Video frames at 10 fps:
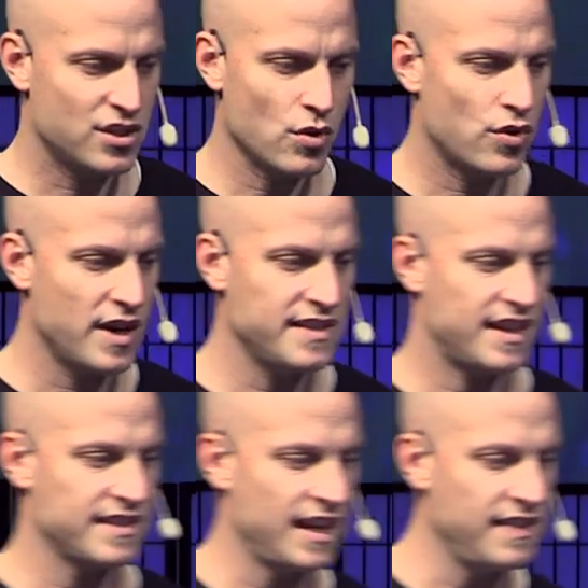so crazy
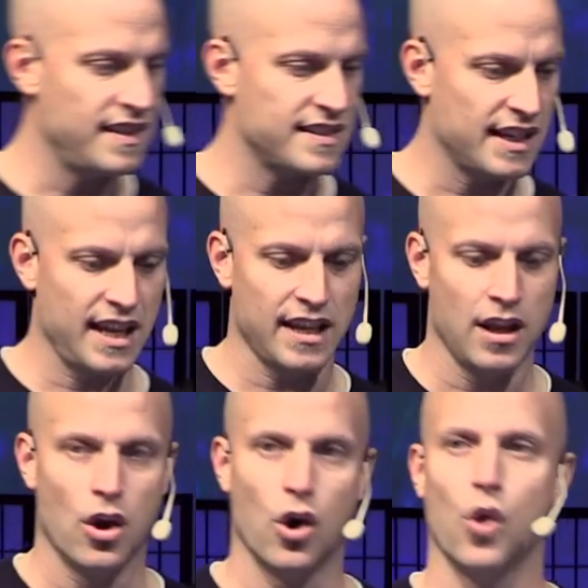because in this, again,
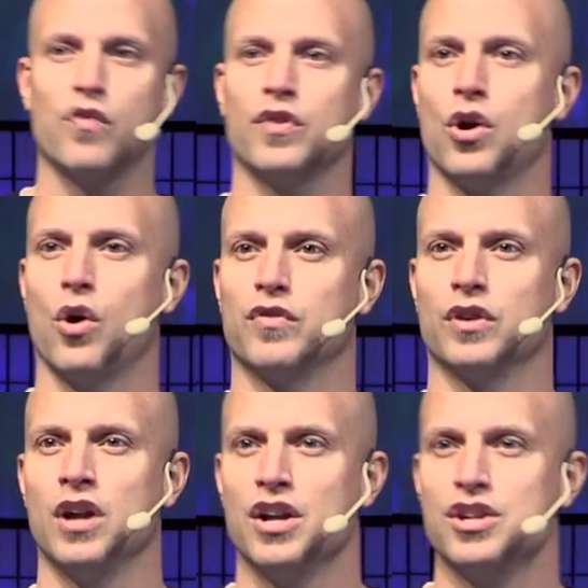over and
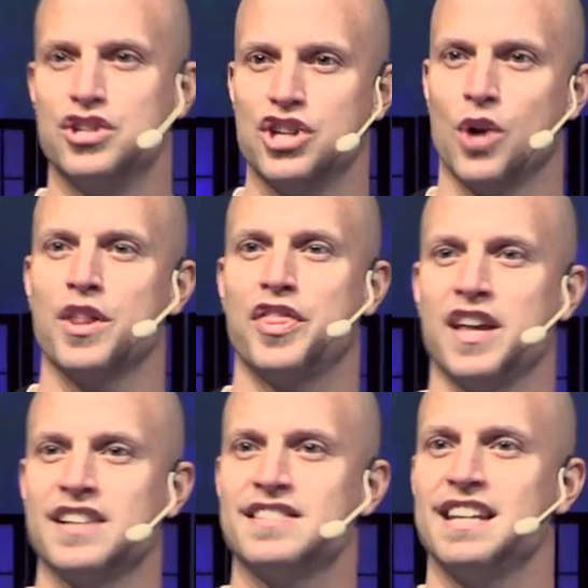over, Jonah
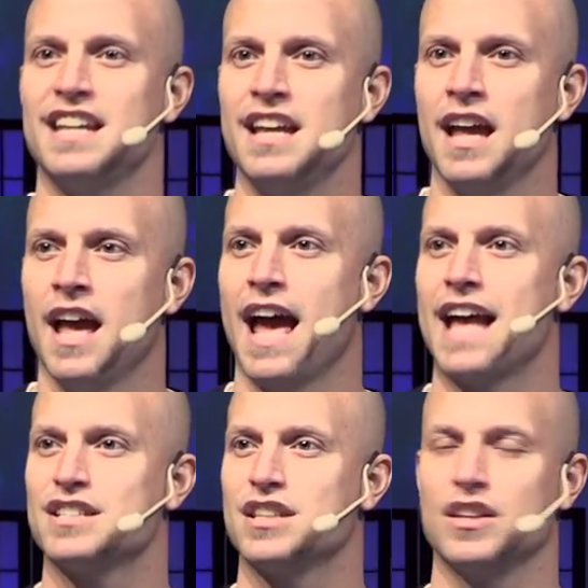thinks he
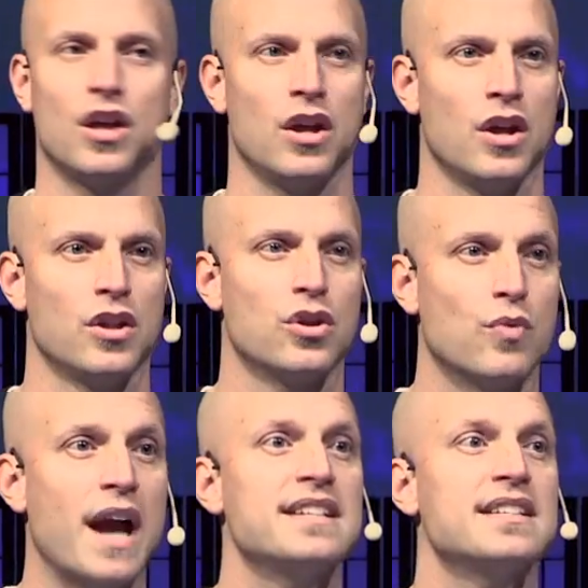has the
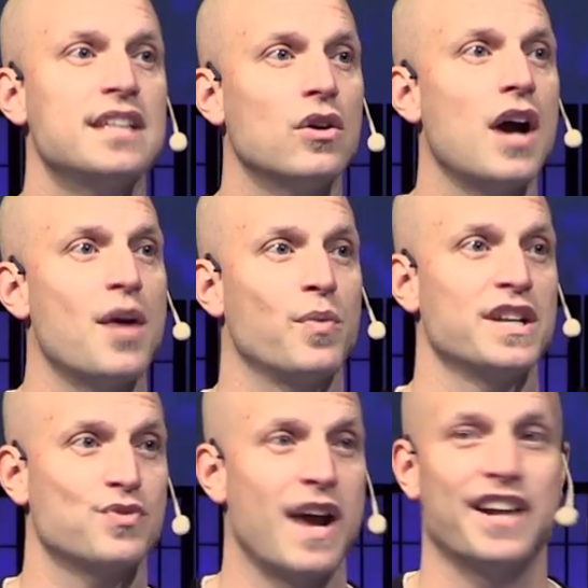right to tell God what
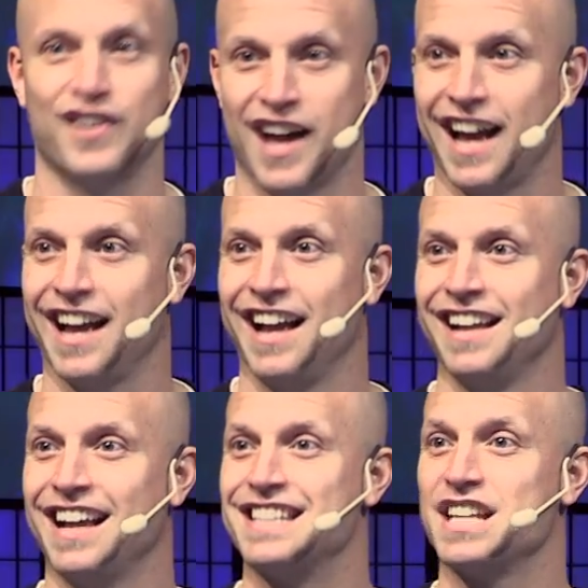is right or not
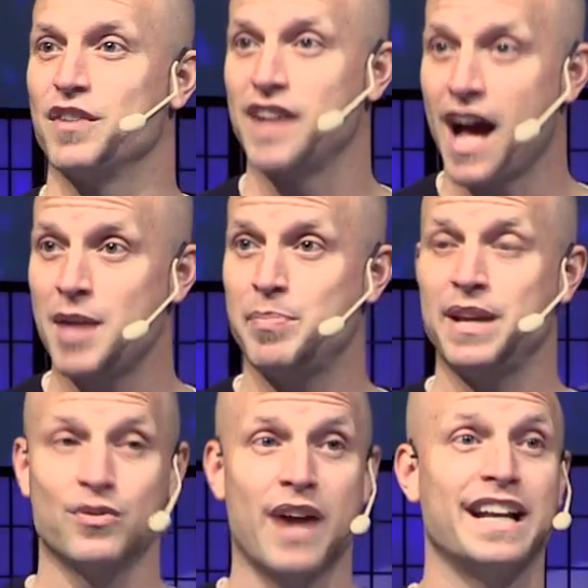instead of God
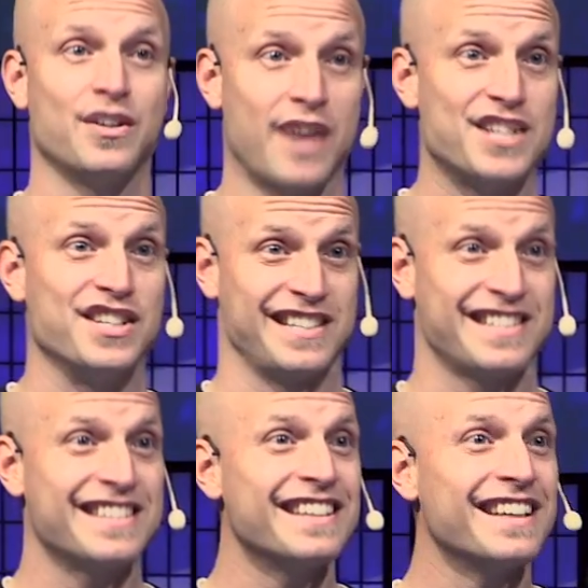being right and
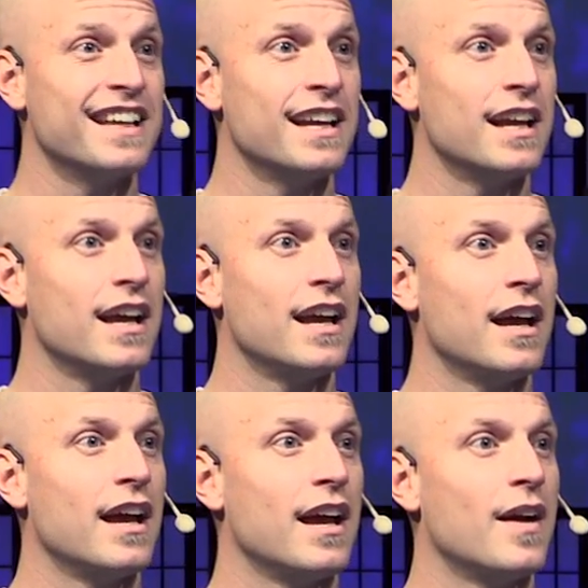righteous. Wow.
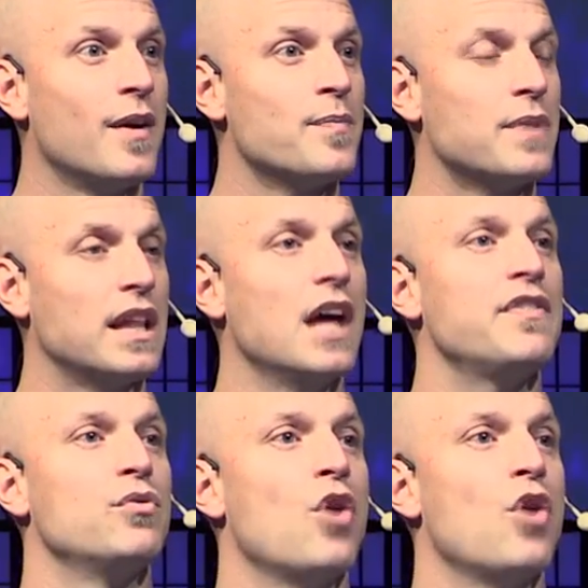I love in